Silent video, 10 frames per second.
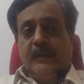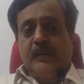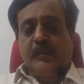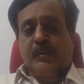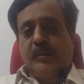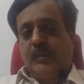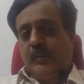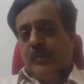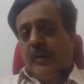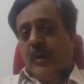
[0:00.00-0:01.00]

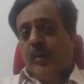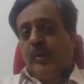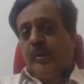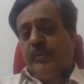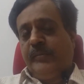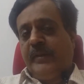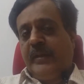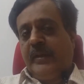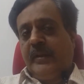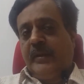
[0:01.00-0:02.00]
So how do
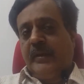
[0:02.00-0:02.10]
we